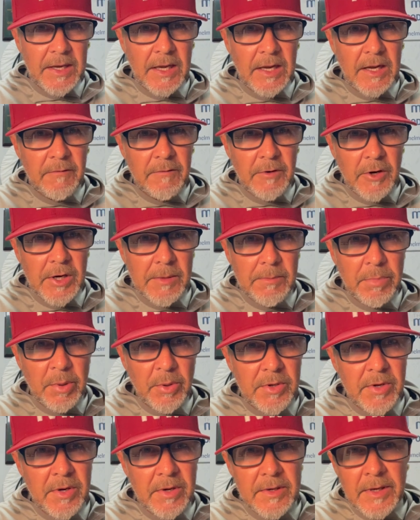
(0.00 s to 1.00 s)
here very
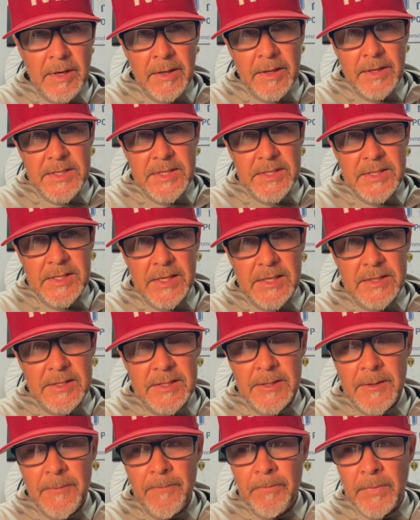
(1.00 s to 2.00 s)
important, and this is it.
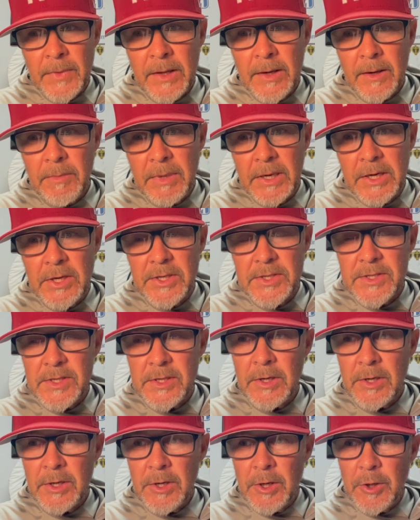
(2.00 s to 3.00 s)
Because
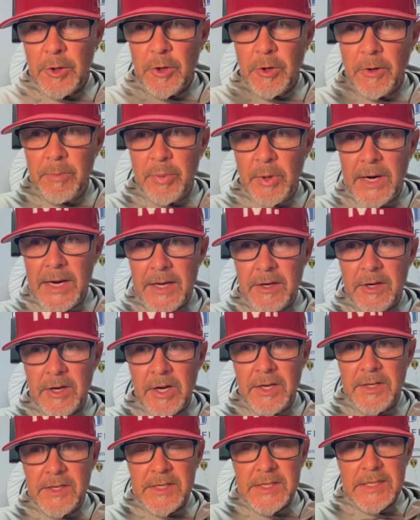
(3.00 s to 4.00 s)
your brain
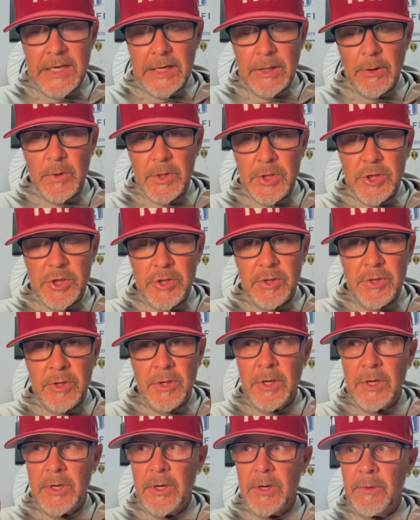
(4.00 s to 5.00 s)
can't distinguish
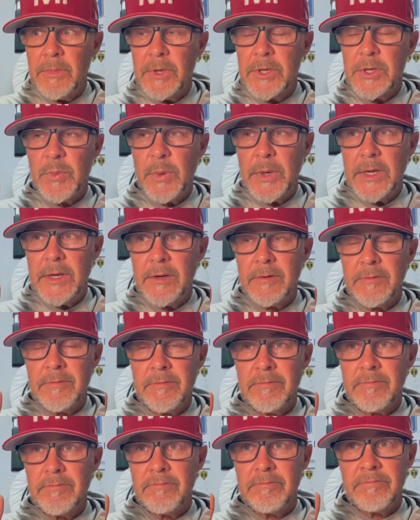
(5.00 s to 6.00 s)
between
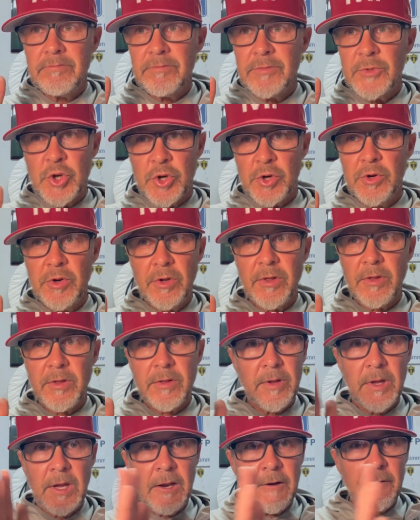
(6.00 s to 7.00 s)
truth
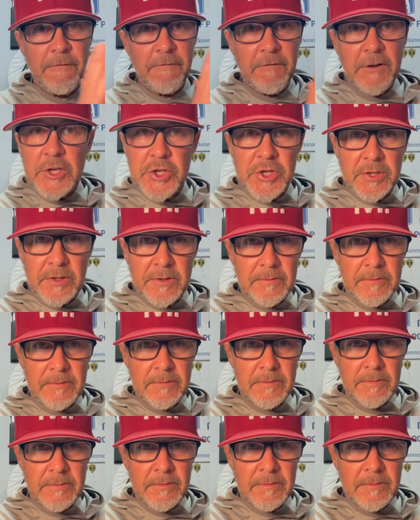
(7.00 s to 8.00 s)
and fiction.
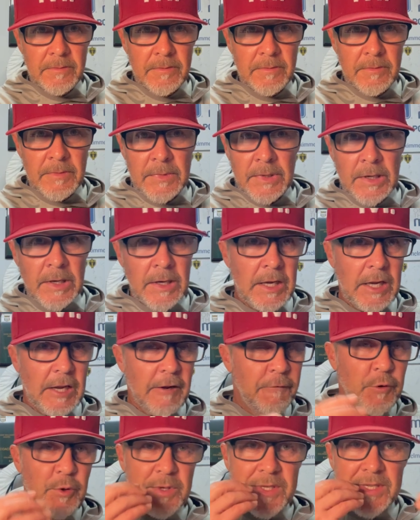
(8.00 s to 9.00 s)

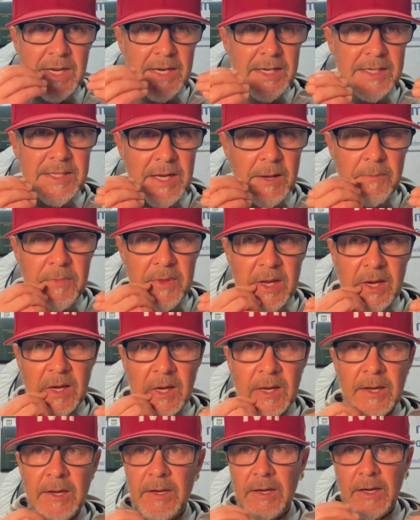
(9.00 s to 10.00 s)
If you say something,
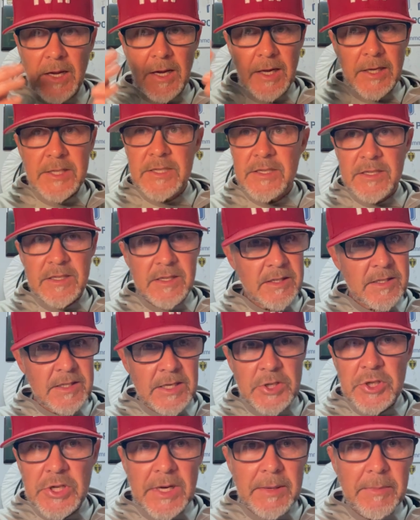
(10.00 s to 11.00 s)
it's
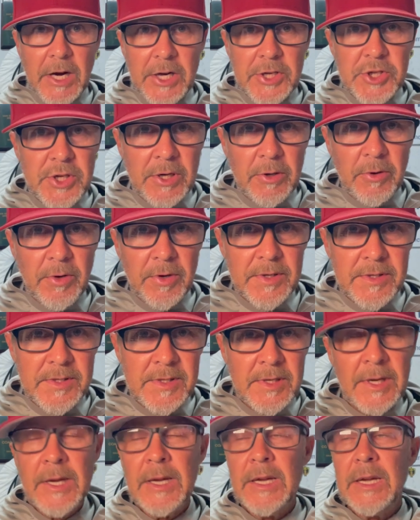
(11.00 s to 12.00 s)
essentially marching orders.
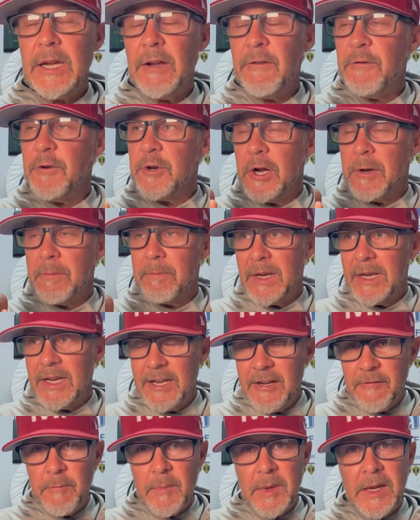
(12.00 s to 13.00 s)
If you don't
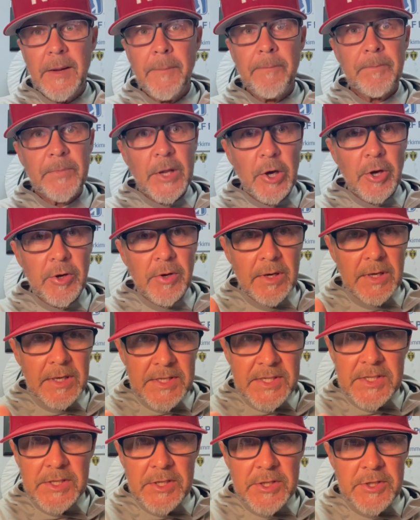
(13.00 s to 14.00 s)
believe me, go and
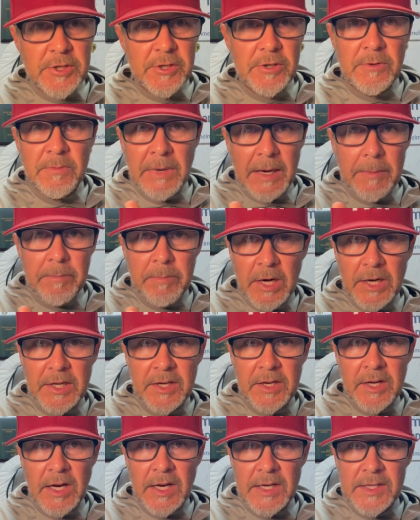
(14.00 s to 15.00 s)
listen to my
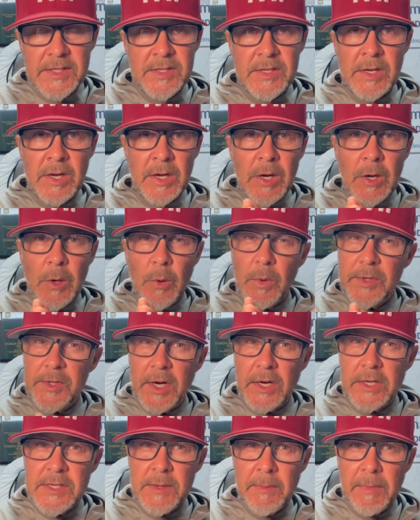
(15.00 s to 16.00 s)
podcasts with
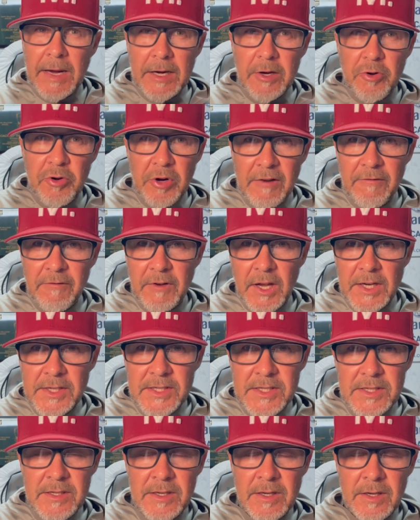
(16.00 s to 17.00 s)
Dr. Mike
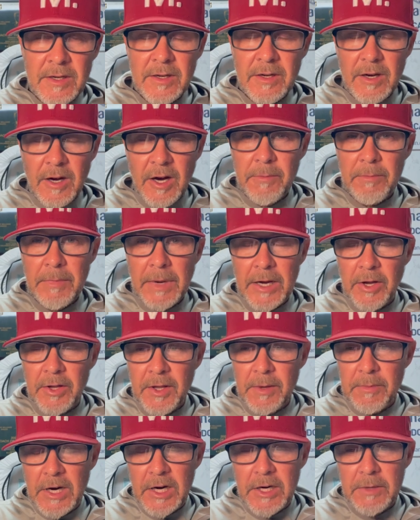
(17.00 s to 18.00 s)
Grevlos on my On the
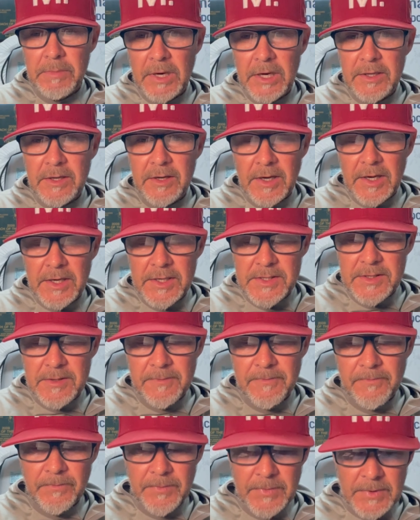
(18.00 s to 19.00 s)
Mark podcast.
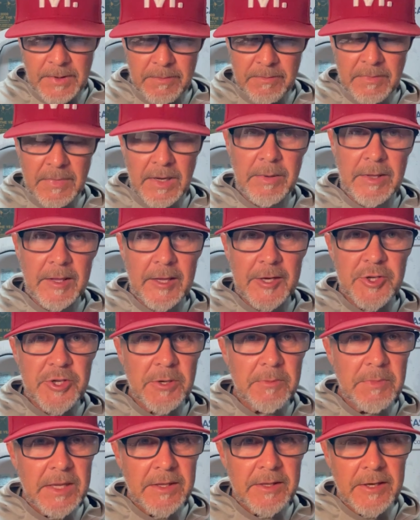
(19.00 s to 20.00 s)
Maybe they should
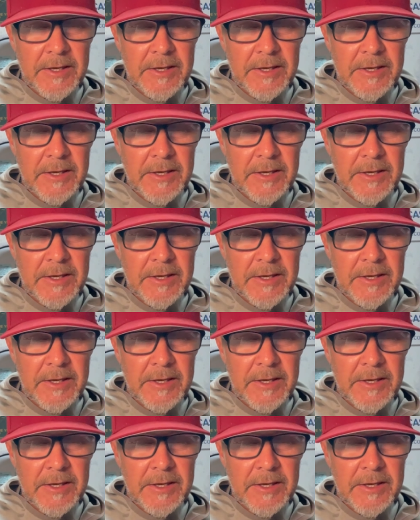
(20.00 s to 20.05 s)
be in the